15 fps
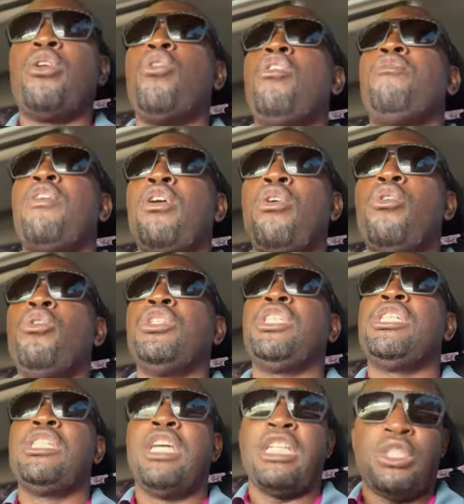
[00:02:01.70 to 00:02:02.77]
on over
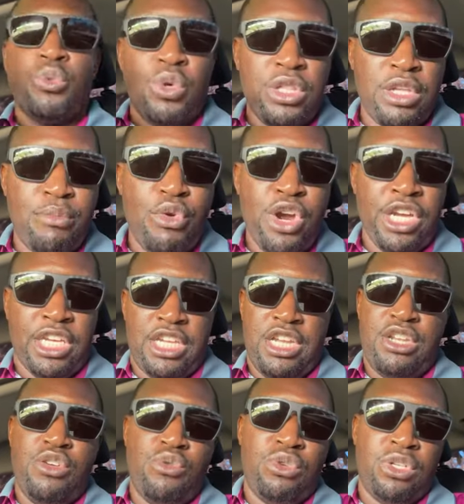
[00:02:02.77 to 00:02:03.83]
Coach's Desk with the
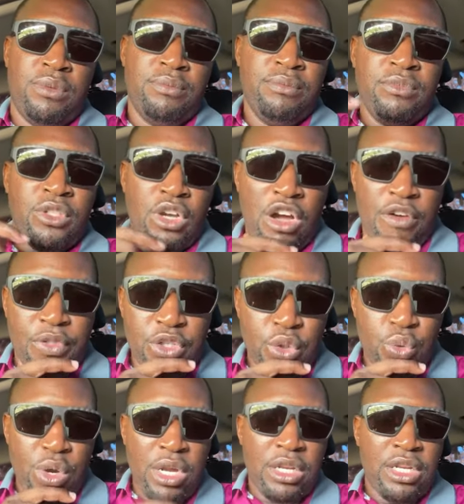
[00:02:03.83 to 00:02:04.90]
breaking news of the
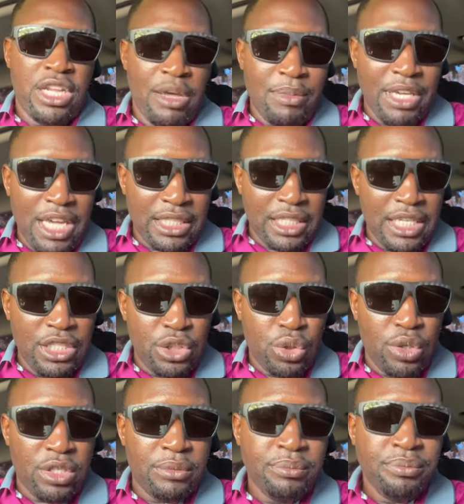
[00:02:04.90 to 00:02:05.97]
squad. Let me get
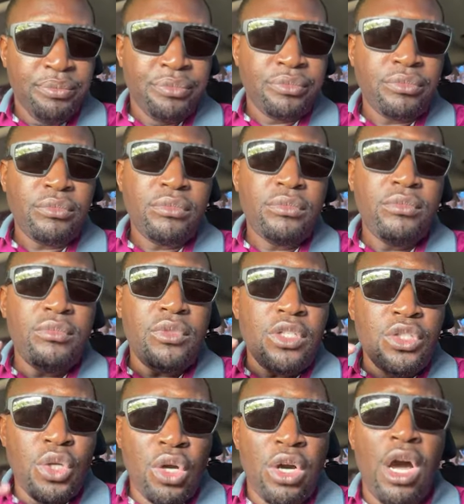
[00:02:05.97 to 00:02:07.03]
into it.
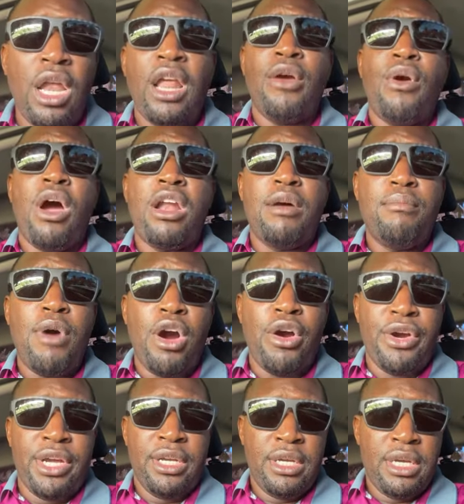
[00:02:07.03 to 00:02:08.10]
So Colorado
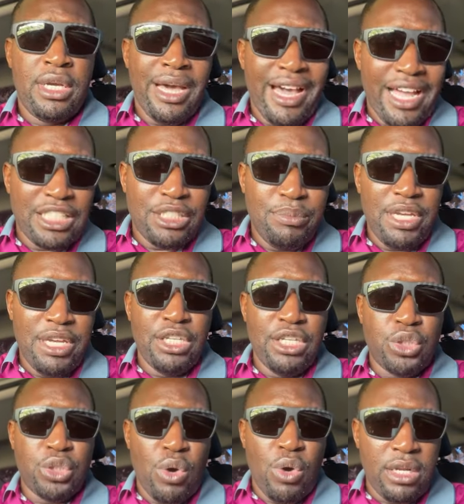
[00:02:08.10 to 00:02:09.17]
Murray has made the
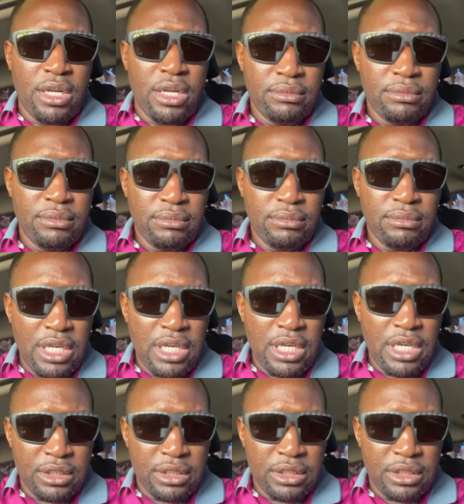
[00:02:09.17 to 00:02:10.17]
squad. Yes.